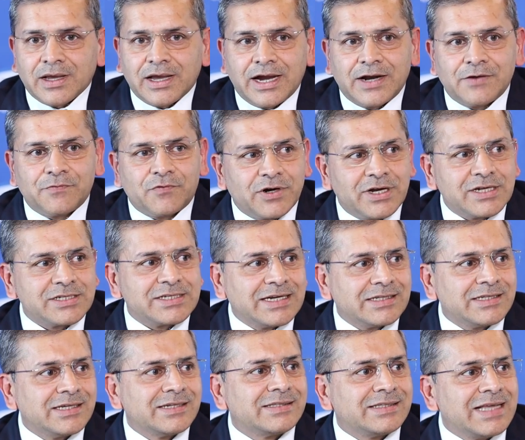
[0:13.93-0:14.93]
And for us, I
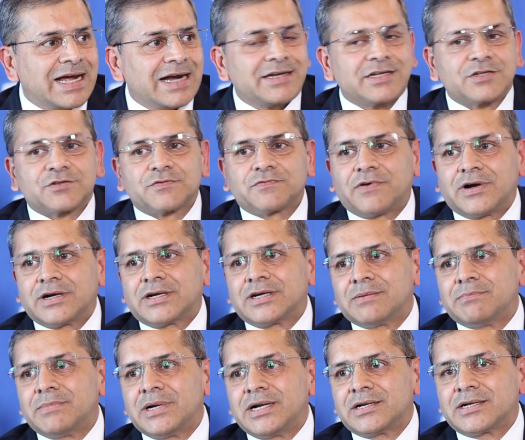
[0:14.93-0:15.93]
think that is
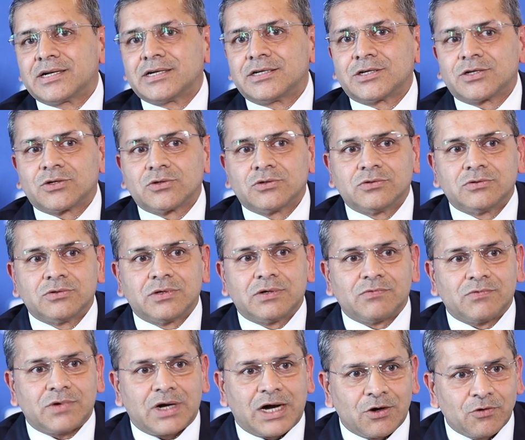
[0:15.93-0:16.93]
fundamental to
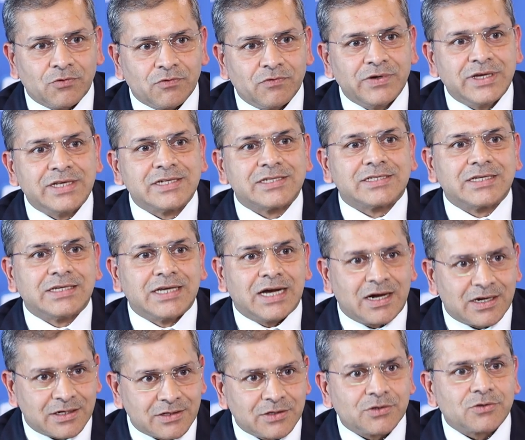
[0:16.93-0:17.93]
how we see
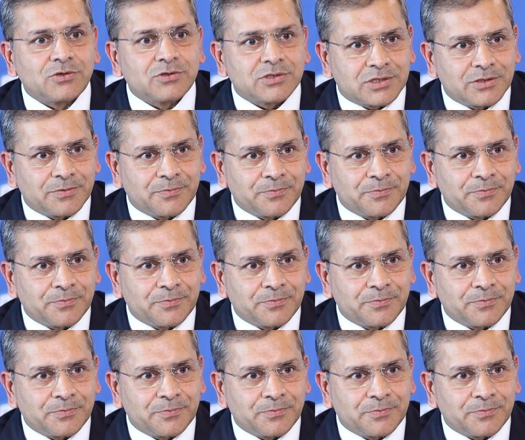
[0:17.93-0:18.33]
our growth.